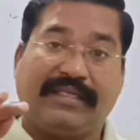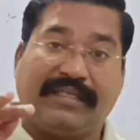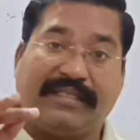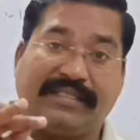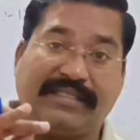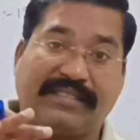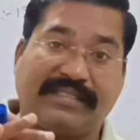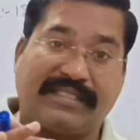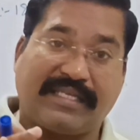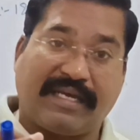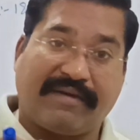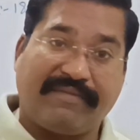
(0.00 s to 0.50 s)

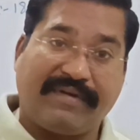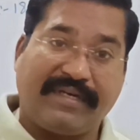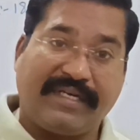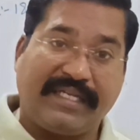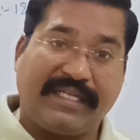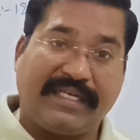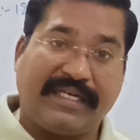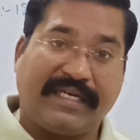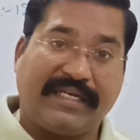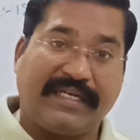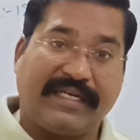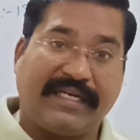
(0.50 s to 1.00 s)

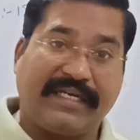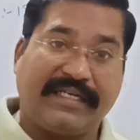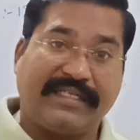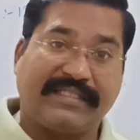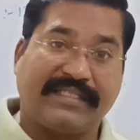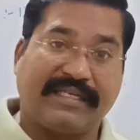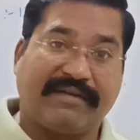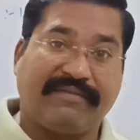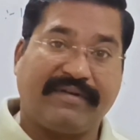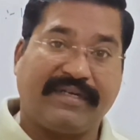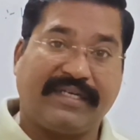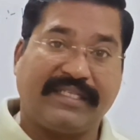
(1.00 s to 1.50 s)

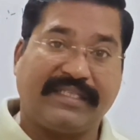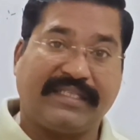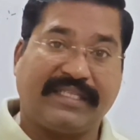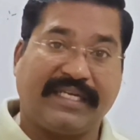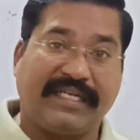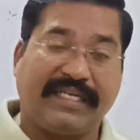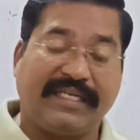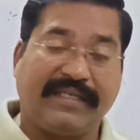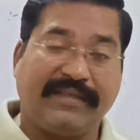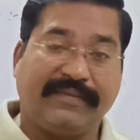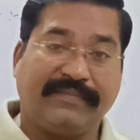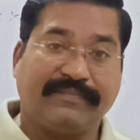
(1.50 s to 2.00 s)

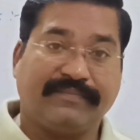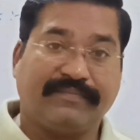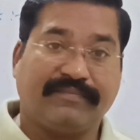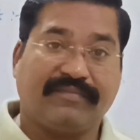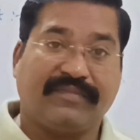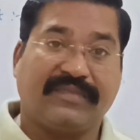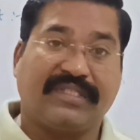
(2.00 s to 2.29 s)
1773,